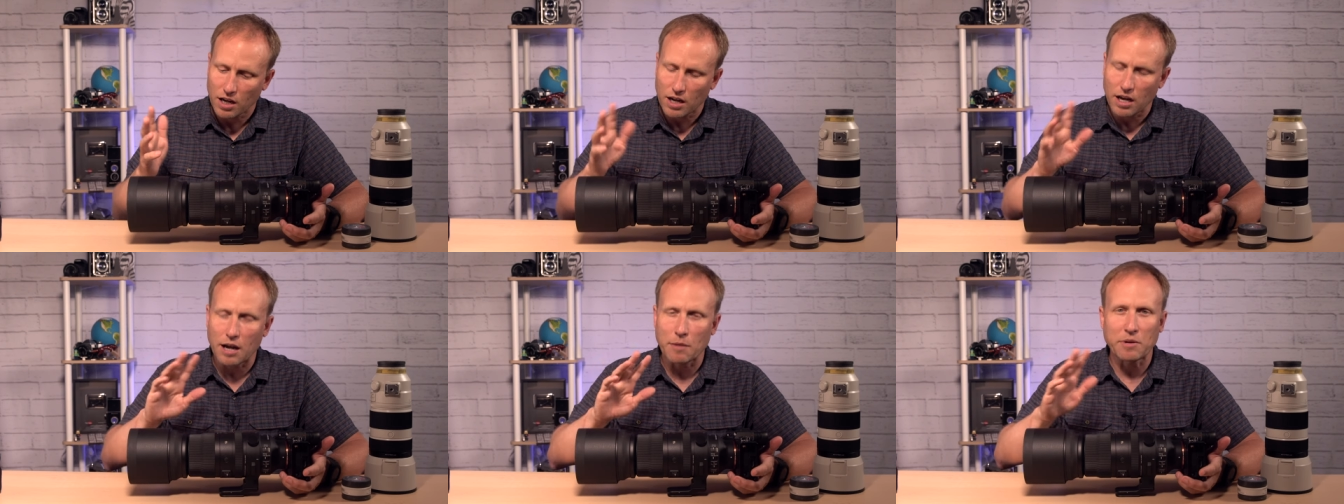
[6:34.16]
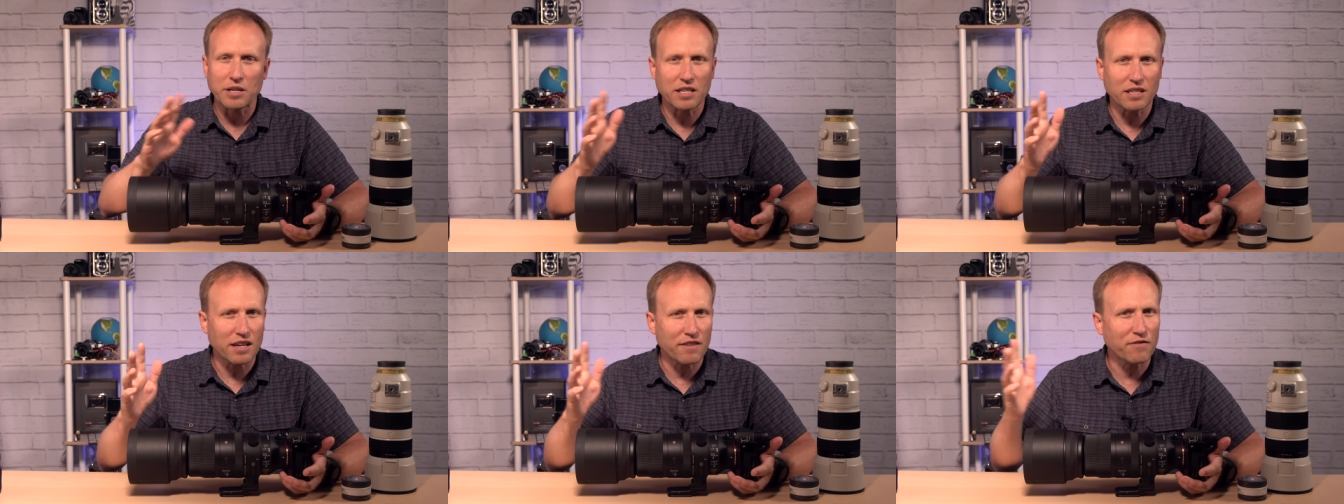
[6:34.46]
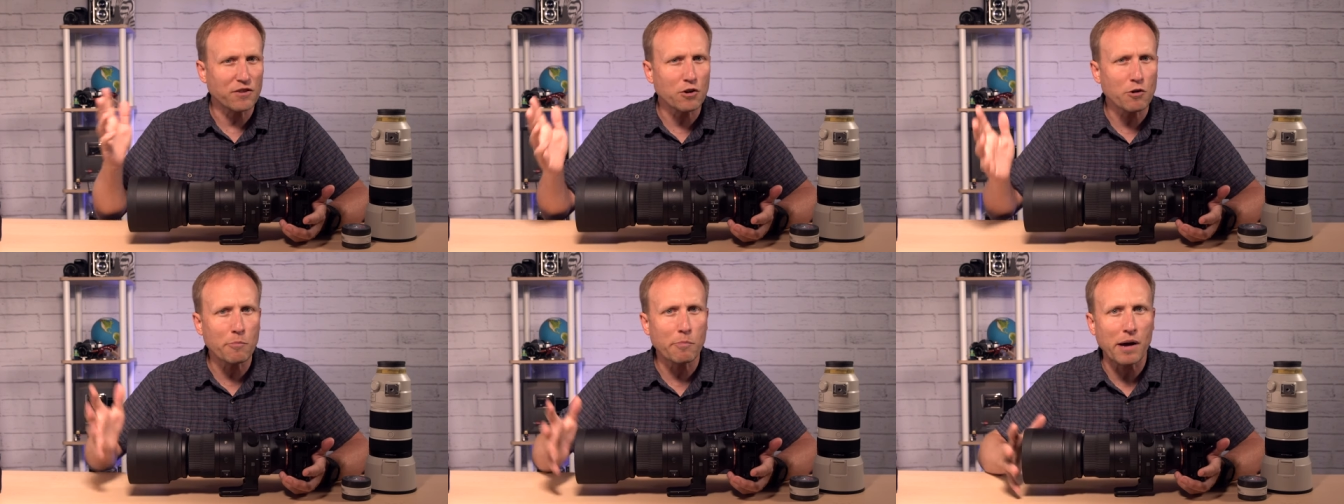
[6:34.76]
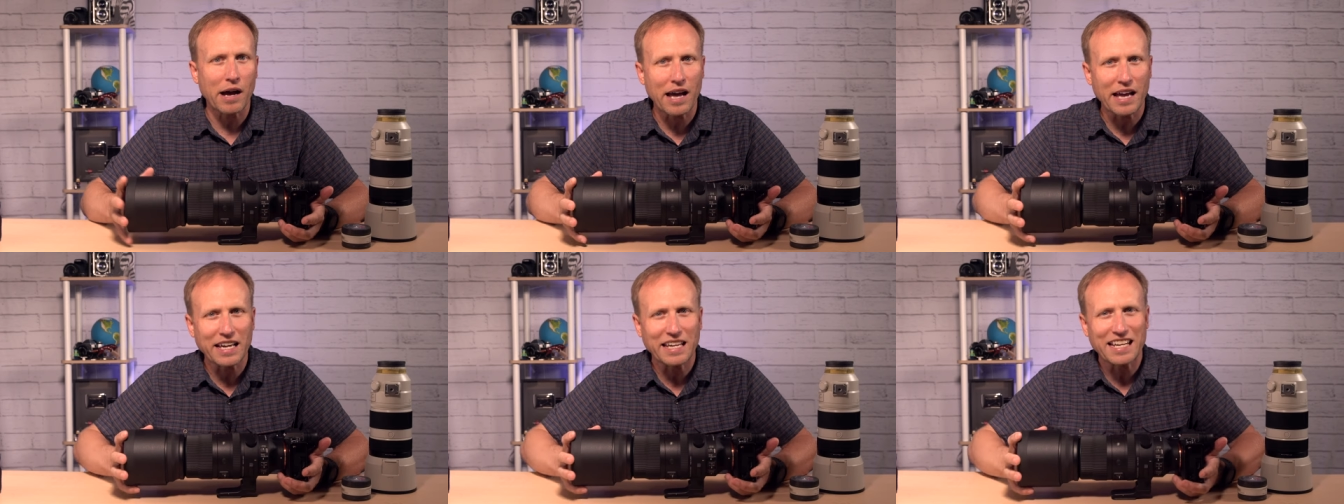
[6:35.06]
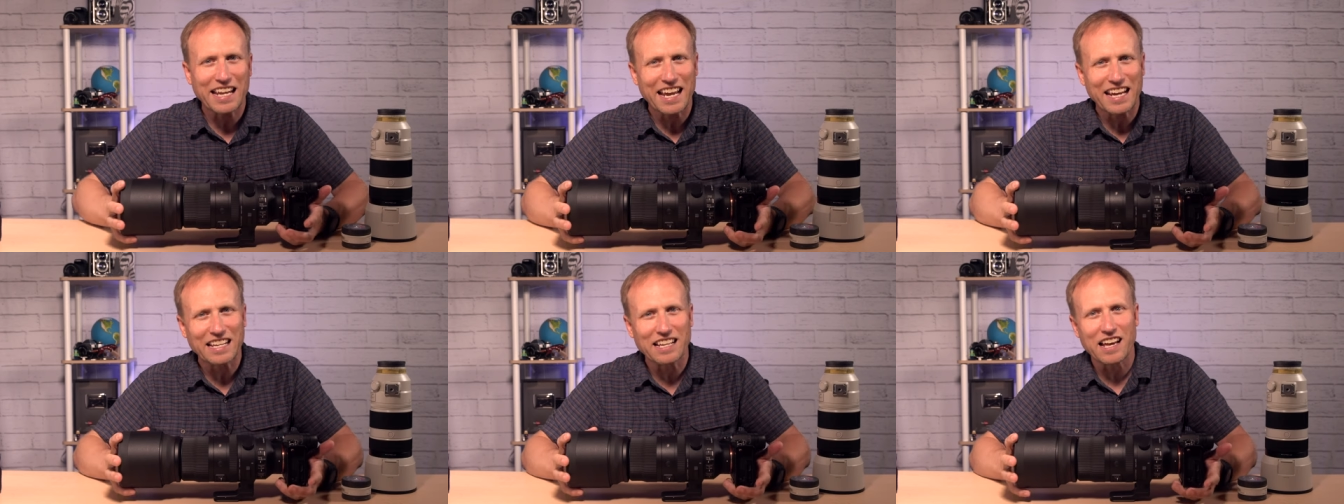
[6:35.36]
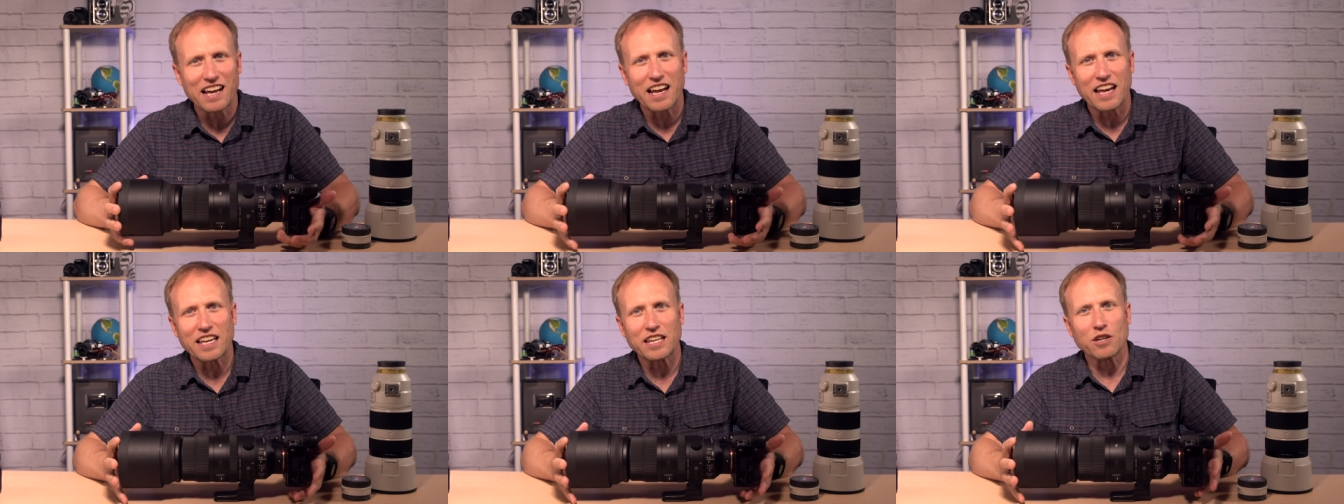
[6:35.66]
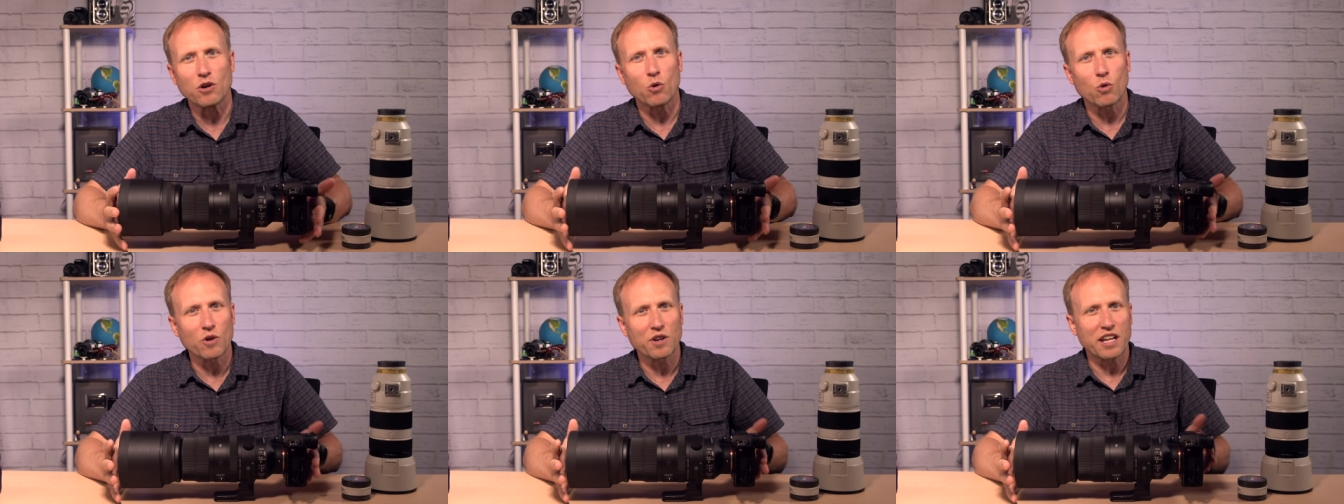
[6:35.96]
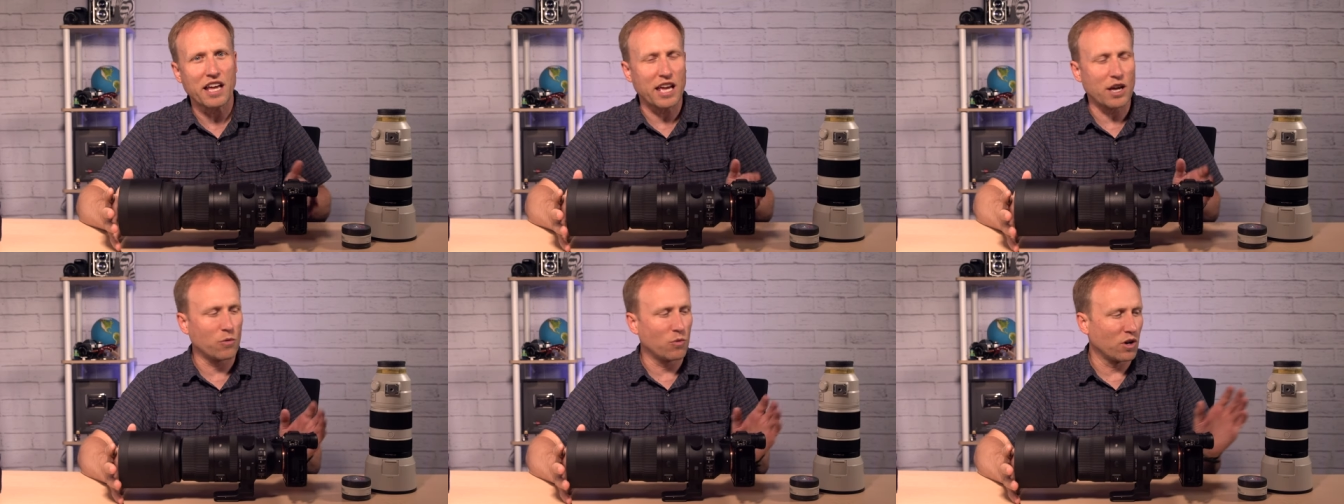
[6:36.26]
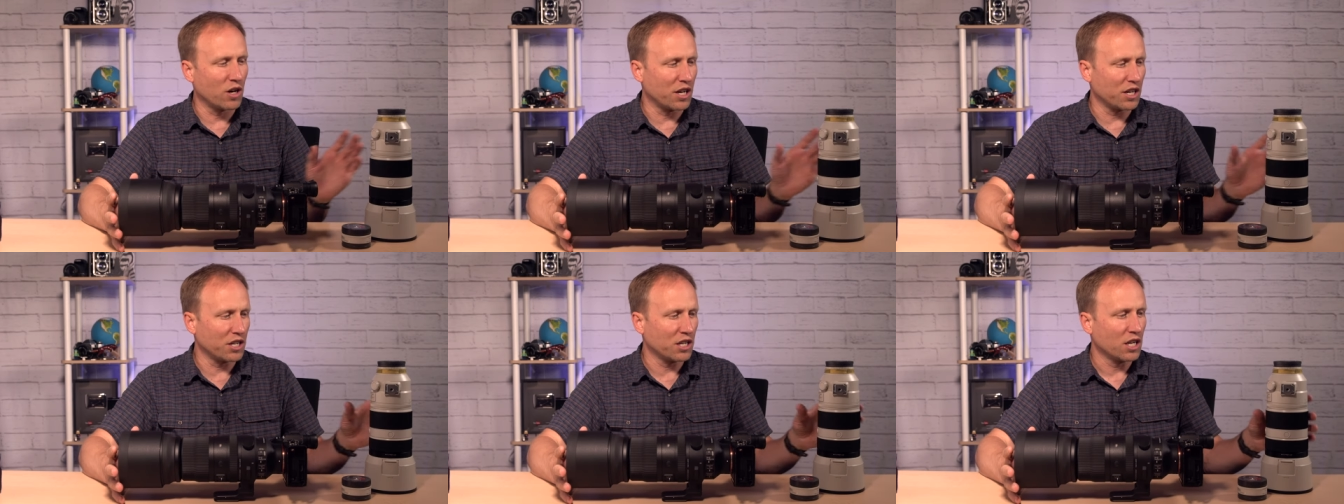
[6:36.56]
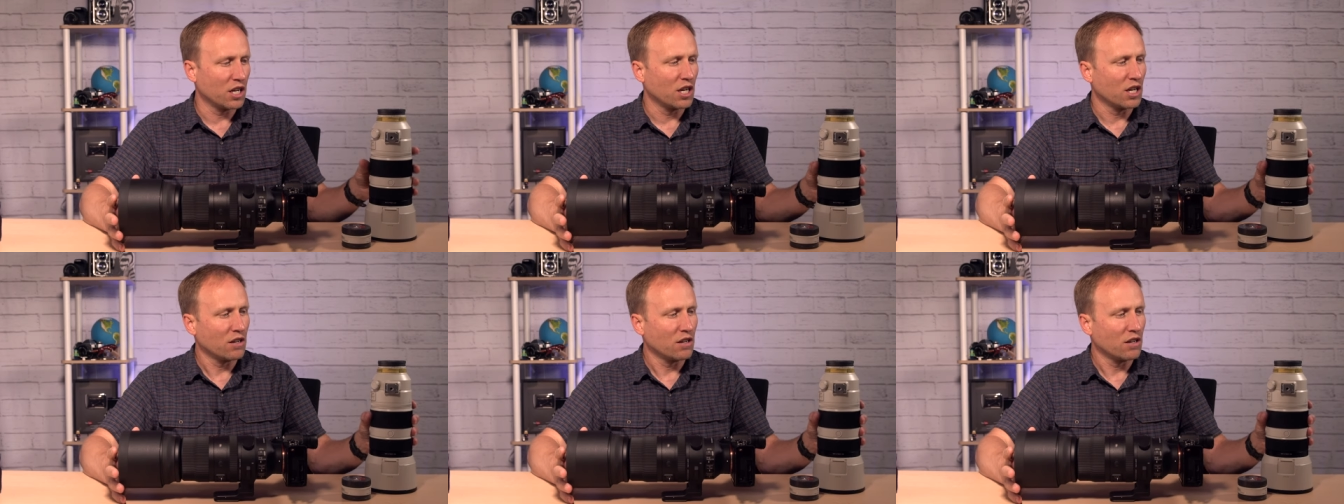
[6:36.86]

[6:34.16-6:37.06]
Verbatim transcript: I mean, if you're buying an A nine or an A one,